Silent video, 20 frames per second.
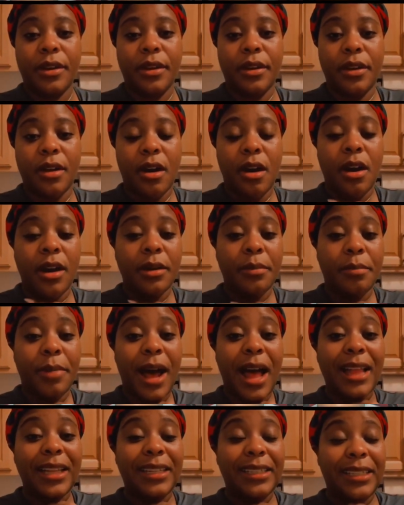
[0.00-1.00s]
on
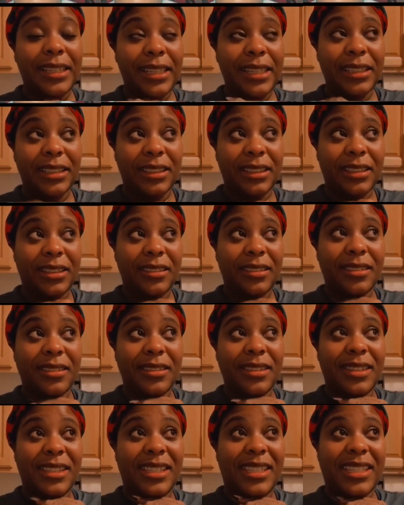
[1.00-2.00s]
politics,
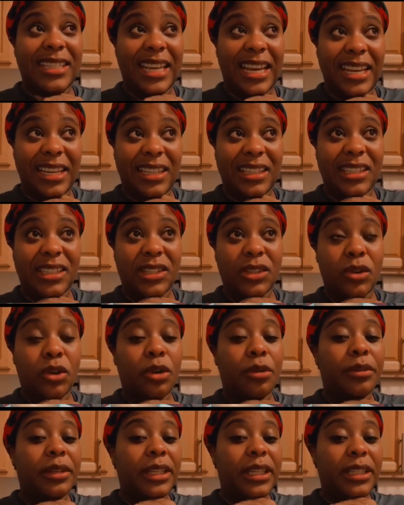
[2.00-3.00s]
sex, or
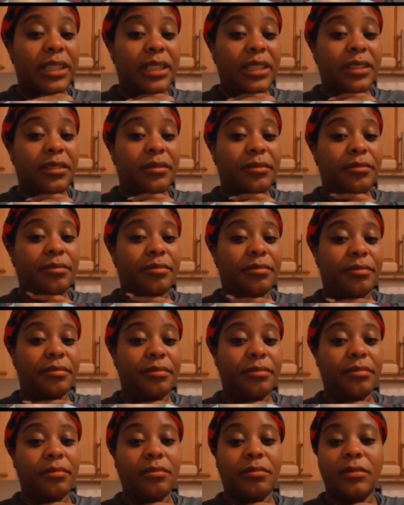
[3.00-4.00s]
religion,
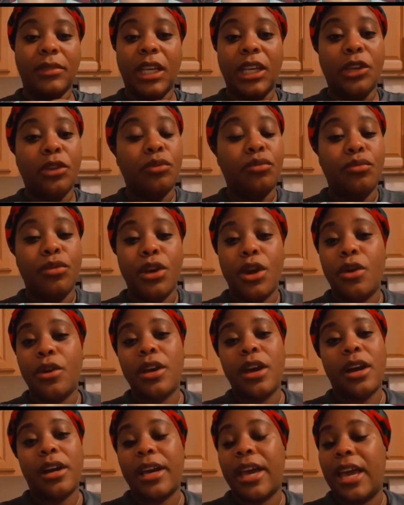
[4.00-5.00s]
you know
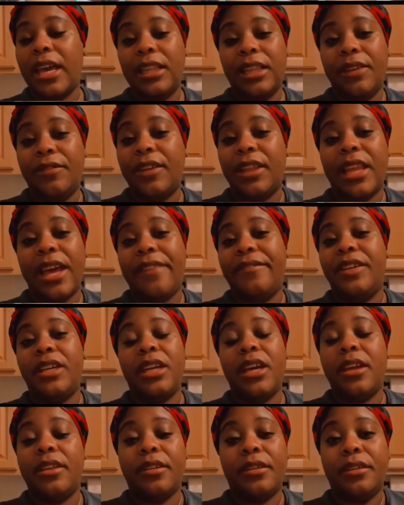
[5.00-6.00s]
y'all can't live a life together.